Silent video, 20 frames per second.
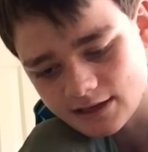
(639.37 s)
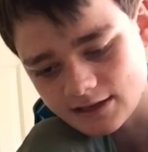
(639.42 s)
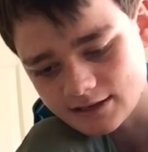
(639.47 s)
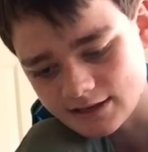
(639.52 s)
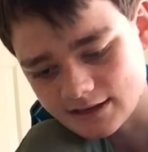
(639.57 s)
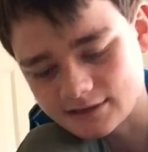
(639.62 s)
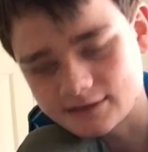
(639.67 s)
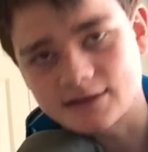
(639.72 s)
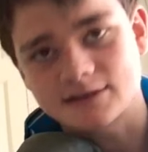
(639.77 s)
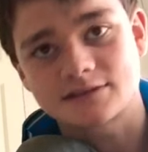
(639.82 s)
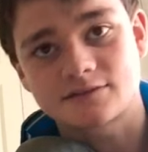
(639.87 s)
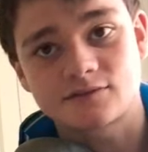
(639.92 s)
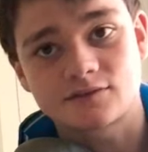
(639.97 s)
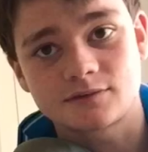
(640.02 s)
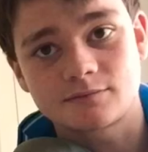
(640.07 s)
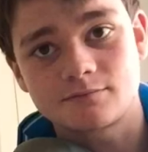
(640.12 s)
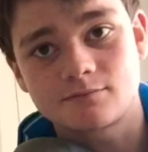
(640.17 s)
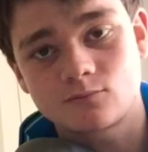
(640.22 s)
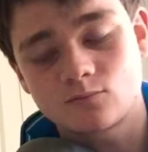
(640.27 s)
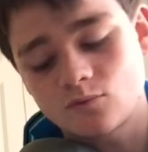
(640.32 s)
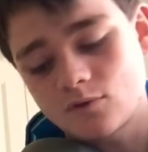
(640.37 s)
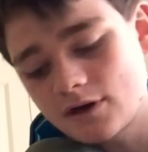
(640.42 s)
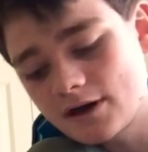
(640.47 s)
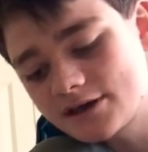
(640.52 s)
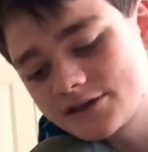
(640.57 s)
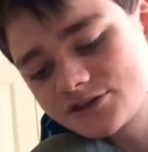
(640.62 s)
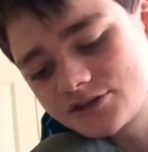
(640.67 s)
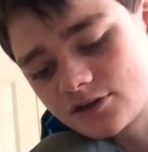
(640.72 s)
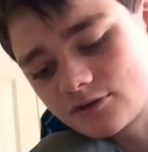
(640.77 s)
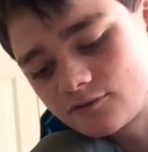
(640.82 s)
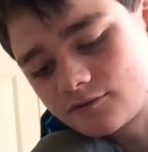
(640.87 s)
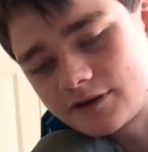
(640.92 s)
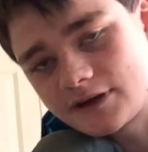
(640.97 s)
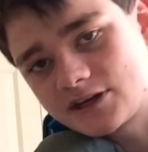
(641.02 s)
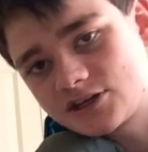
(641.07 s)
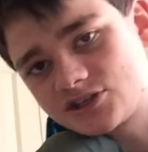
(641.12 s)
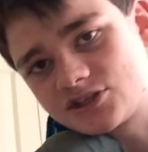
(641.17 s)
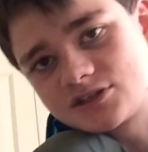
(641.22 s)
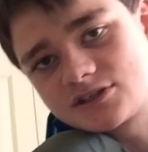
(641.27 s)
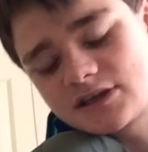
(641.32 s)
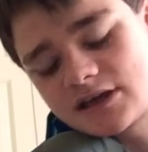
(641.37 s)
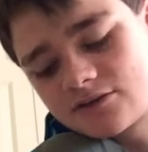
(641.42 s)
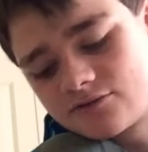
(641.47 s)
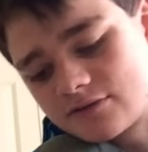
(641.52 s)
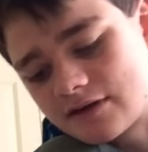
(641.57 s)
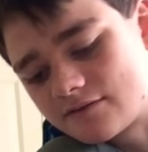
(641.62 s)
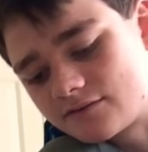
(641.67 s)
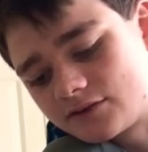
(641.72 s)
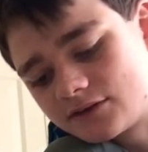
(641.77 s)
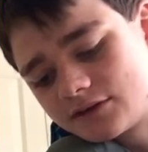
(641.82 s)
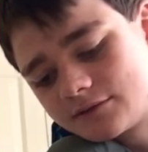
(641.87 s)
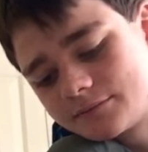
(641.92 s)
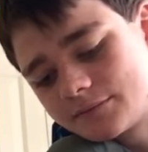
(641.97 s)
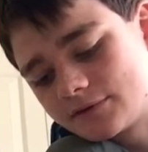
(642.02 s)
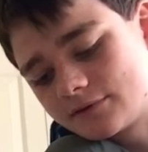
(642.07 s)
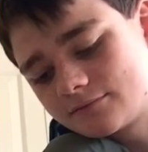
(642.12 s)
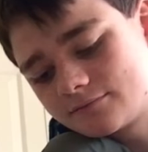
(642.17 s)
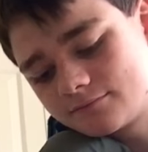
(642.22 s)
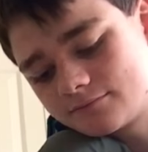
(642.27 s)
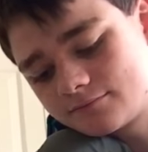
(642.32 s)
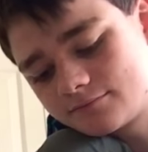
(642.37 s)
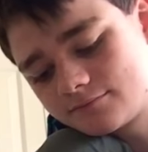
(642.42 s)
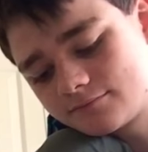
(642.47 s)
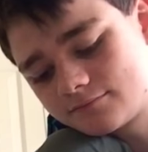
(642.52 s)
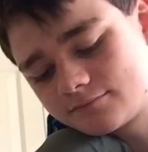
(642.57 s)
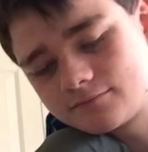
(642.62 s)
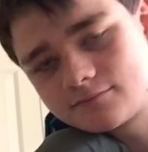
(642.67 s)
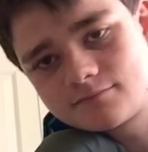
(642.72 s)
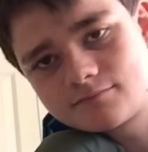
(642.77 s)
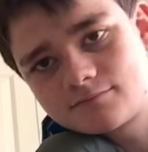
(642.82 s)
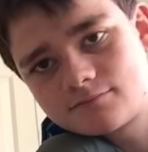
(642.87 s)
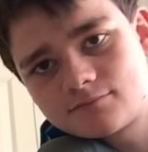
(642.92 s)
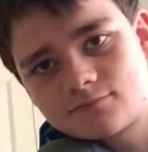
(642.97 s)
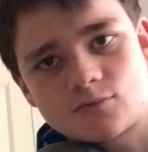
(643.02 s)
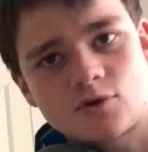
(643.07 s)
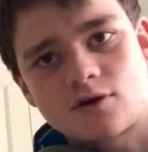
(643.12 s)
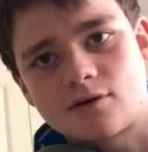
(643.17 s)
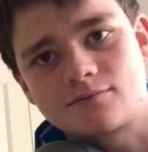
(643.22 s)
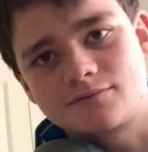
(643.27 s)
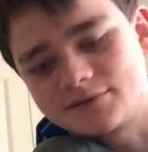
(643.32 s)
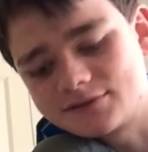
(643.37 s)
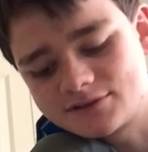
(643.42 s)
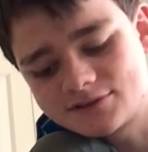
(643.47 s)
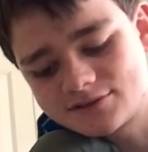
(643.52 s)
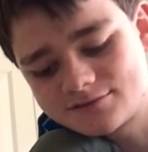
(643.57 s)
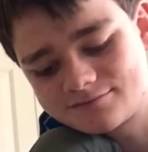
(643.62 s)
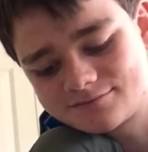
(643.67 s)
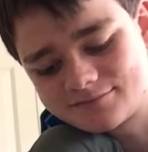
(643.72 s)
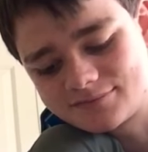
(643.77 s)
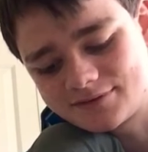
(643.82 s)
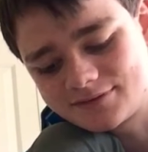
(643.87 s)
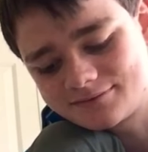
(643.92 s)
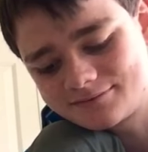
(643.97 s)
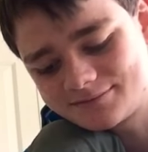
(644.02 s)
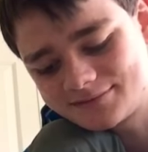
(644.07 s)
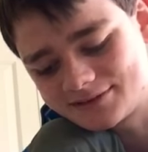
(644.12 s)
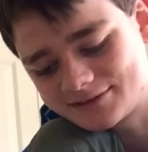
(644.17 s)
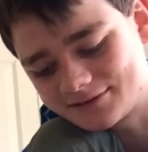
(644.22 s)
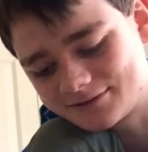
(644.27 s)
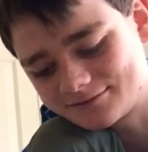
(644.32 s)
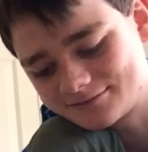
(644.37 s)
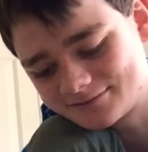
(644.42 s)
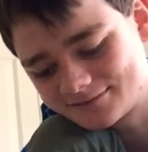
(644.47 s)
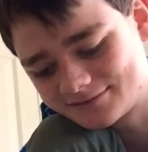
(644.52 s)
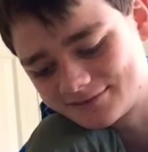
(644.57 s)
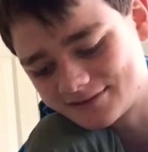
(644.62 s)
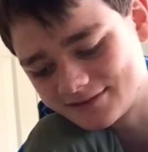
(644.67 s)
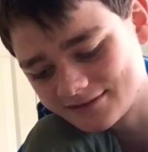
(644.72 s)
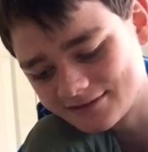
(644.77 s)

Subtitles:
Now, guys, if your wires don't reach, just unravel it a bit. Obvious, but, you know.